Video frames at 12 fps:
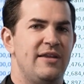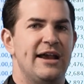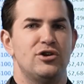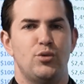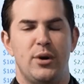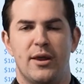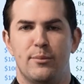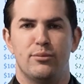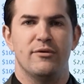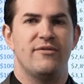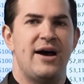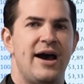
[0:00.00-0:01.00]
Yes, we can
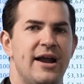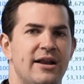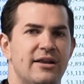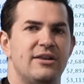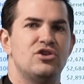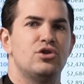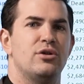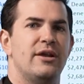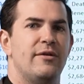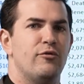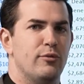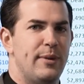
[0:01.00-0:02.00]
provide additional
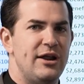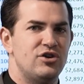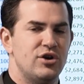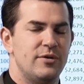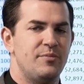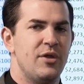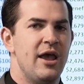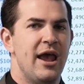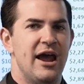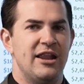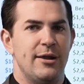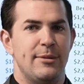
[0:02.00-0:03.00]
information
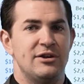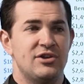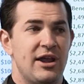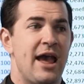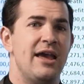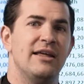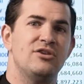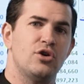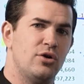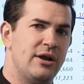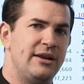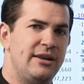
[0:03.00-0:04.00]
and they might say, hey, that's
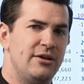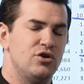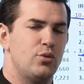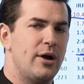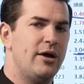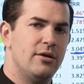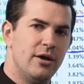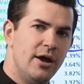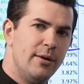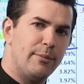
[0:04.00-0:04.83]
a good idea as well,